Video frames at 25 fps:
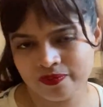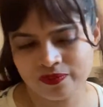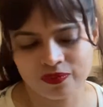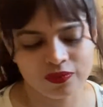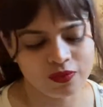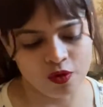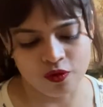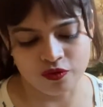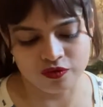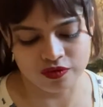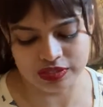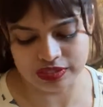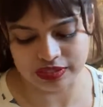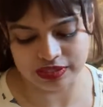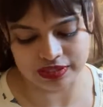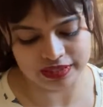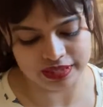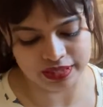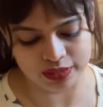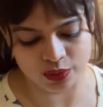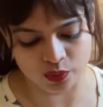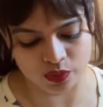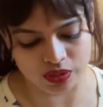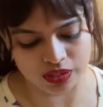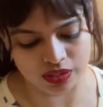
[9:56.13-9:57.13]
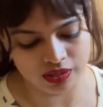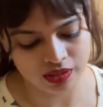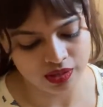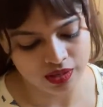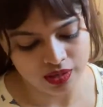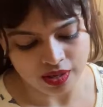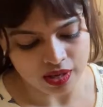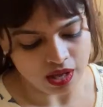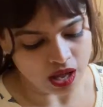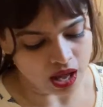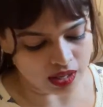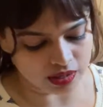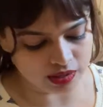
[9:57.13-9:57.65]
Obviously they will.
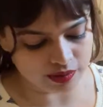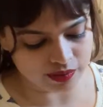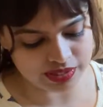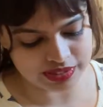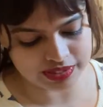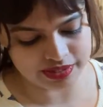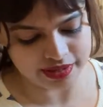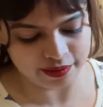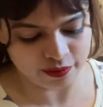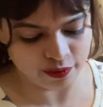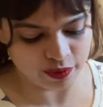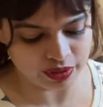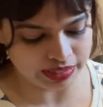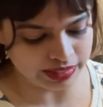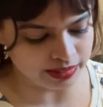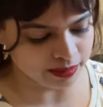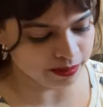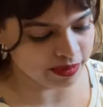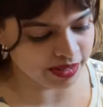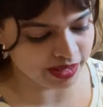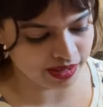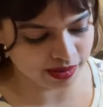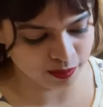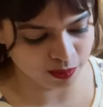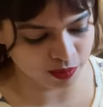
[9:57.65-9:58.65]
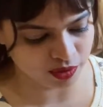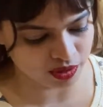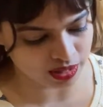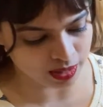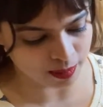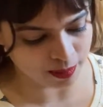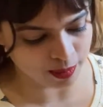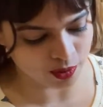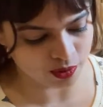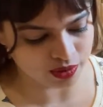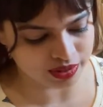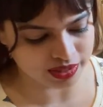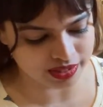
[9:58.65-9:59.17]
Otherwise there wouldn't be a book
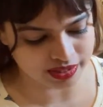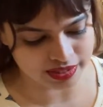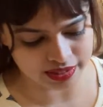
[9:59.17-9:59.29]
about it.